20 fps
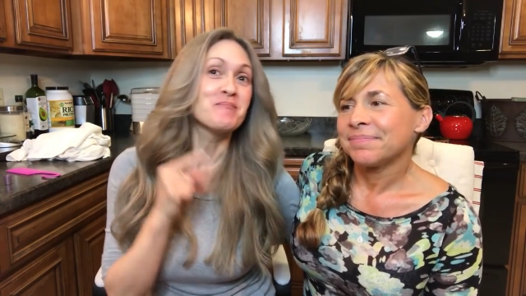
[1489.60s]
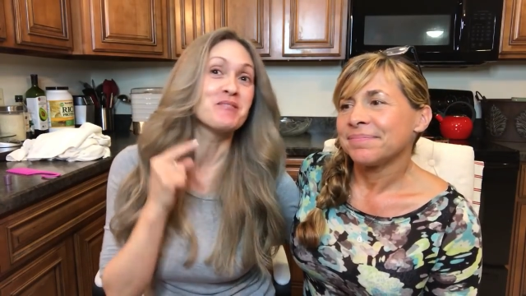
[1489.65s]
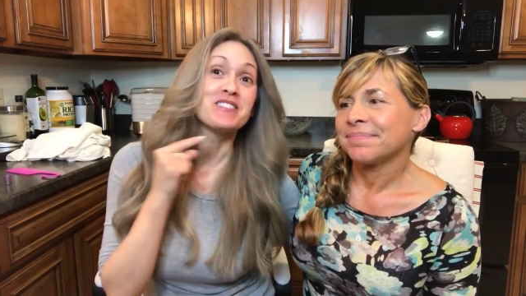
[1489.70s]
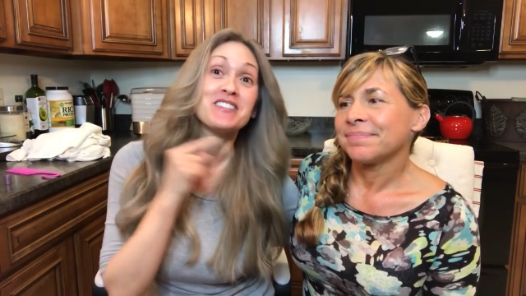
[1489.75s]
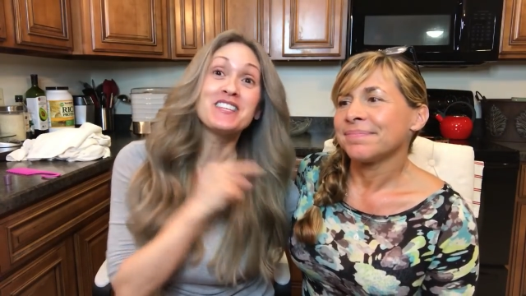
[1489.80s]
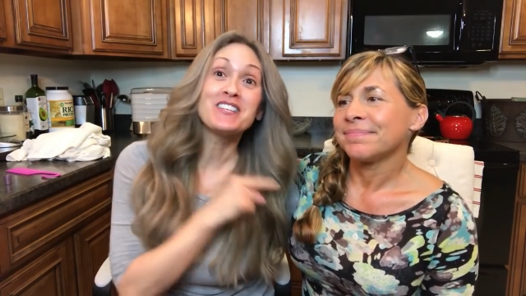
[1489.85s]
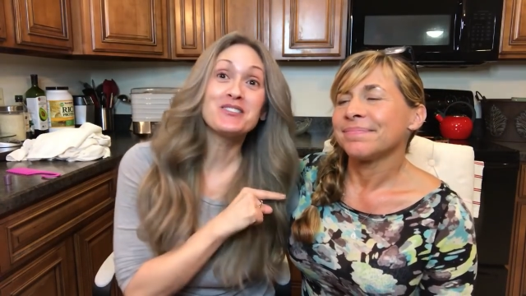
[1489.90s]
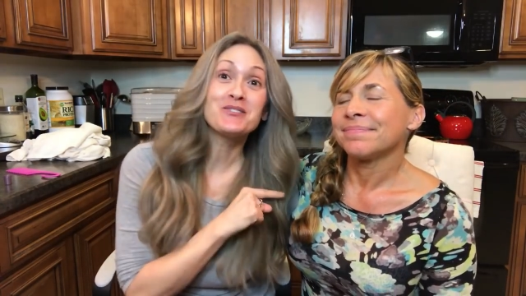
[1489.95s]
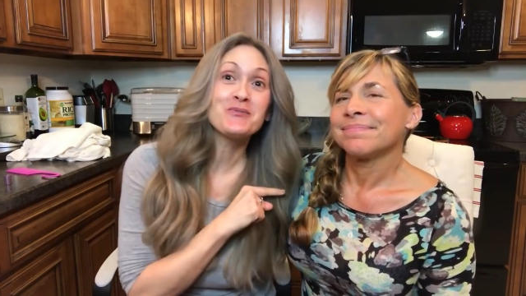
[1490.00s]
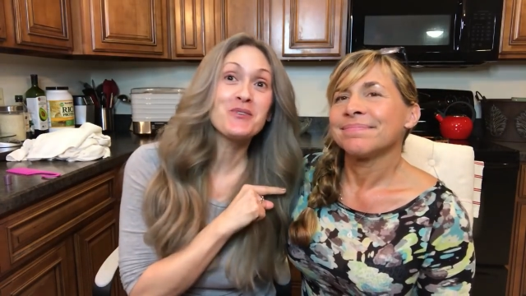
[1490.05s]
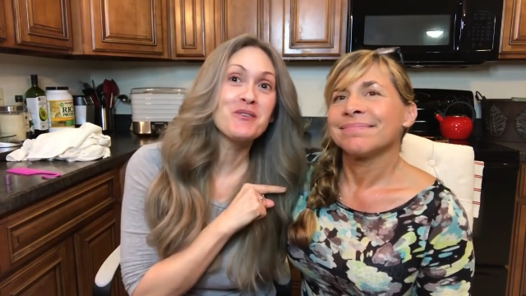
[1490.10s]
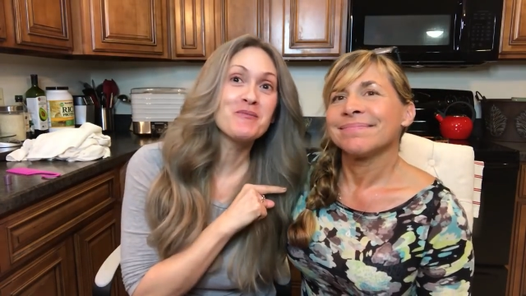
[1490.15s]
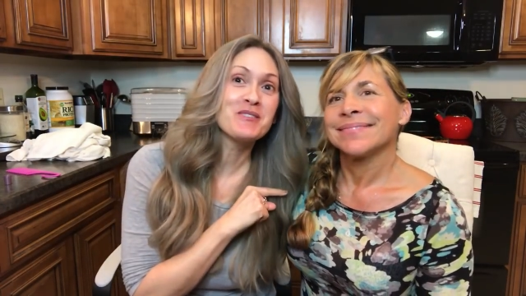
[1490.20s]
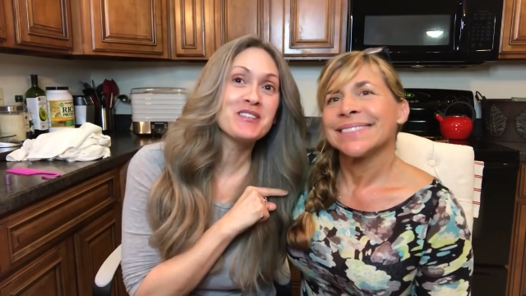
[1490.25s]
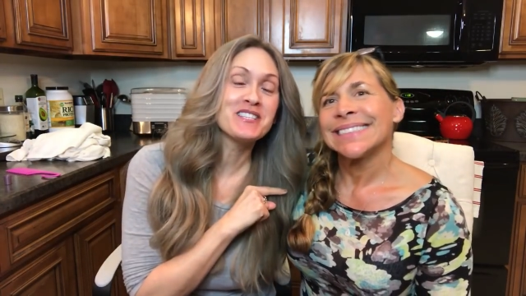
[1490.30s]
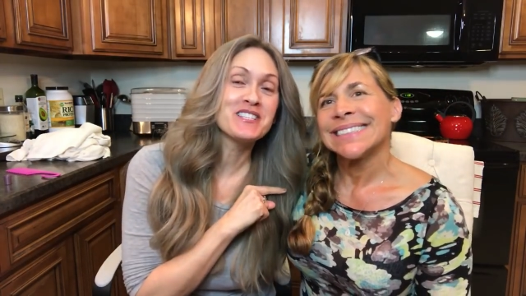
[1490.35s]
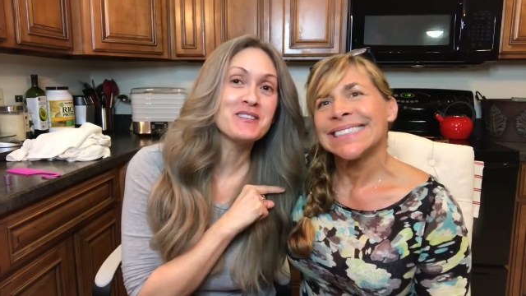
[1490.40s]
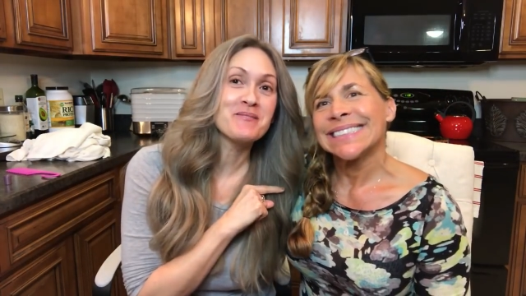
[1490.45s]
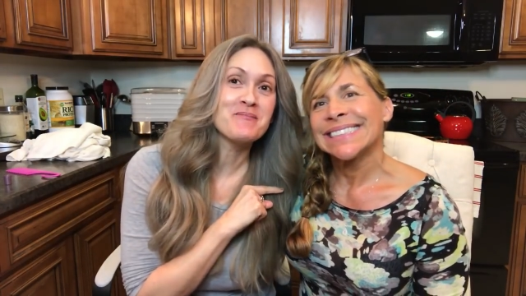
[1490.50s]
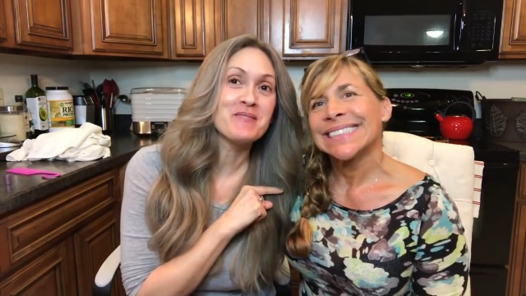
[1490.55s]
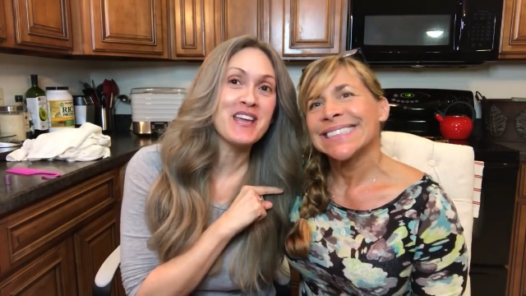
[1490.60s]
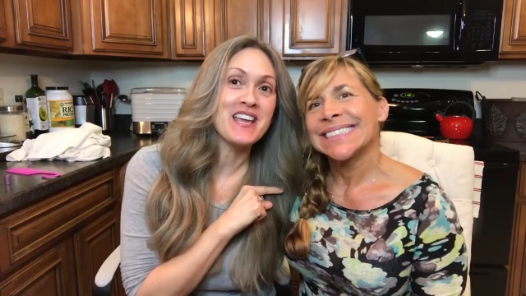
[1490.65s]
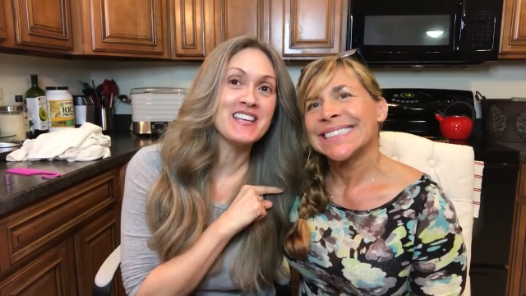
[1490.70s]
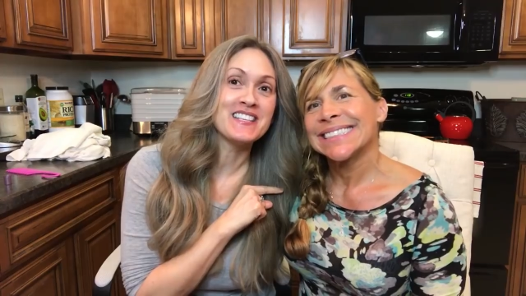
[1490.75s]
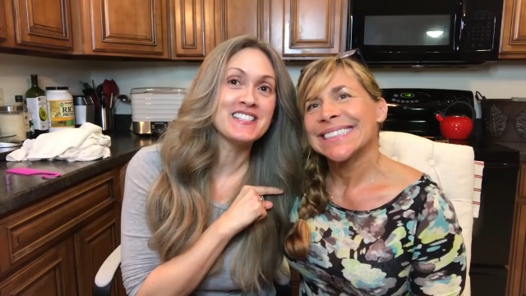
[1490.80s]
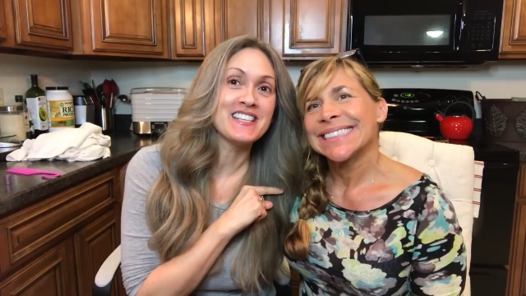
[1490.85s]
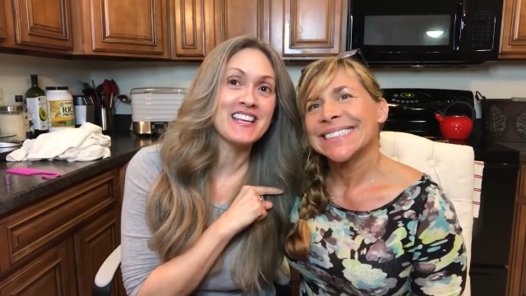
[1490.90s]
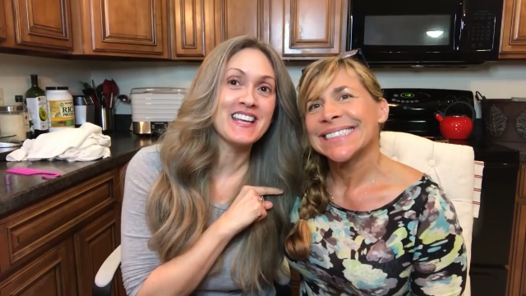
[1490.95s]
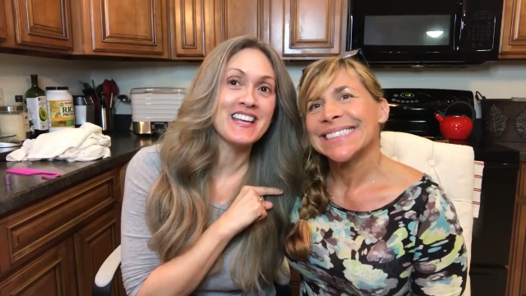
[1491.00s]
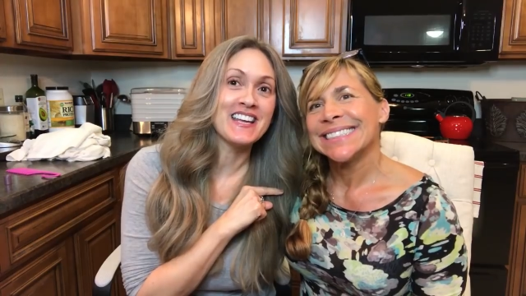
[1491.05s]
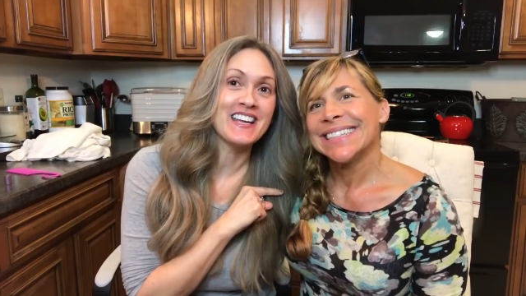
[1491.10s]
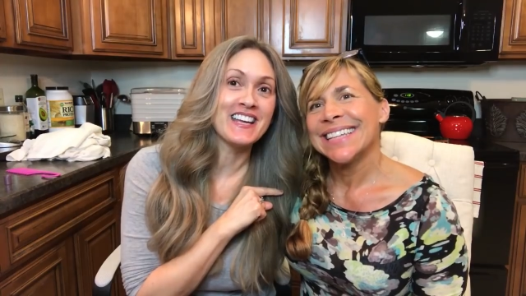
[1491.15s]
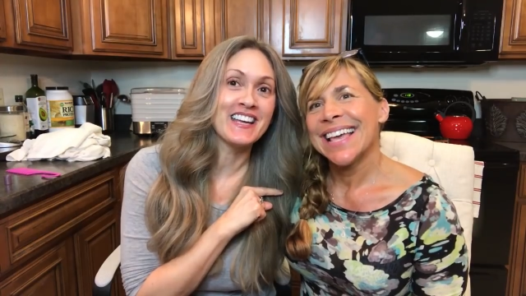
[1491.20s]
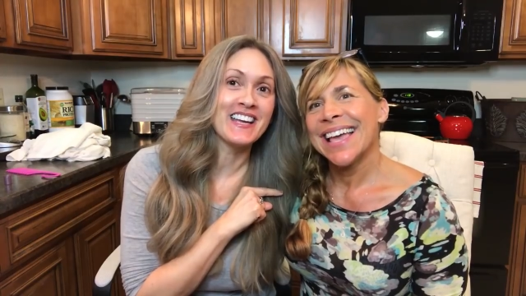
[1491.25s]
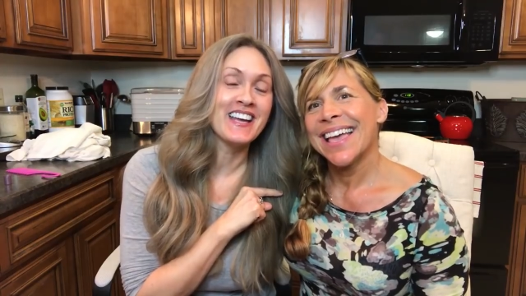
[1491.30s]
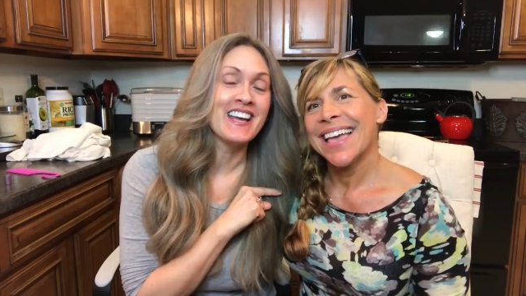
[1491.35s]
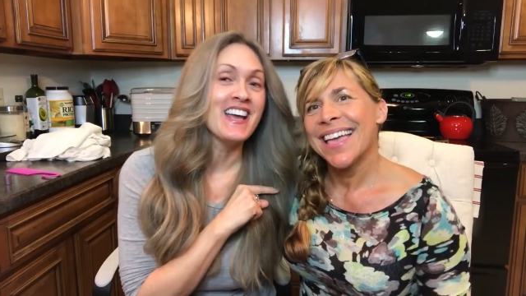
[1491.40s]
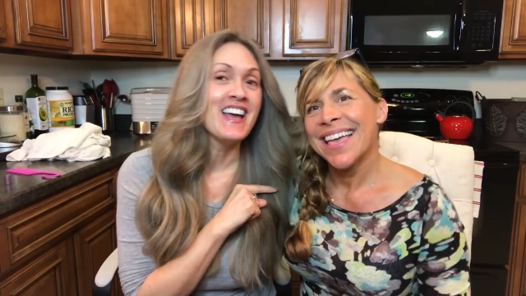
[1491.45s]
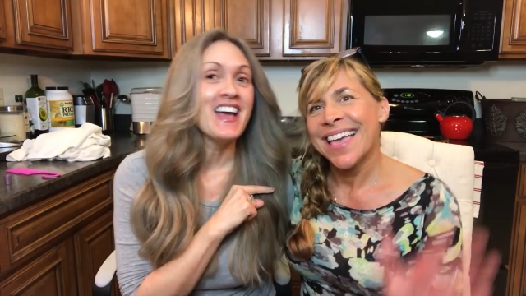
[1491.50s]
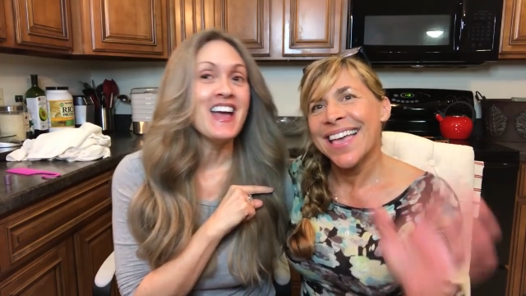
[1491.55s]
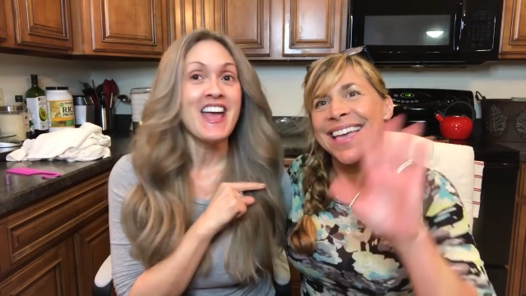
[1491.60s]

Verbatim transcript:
Speaker 1: But this woman's amazing.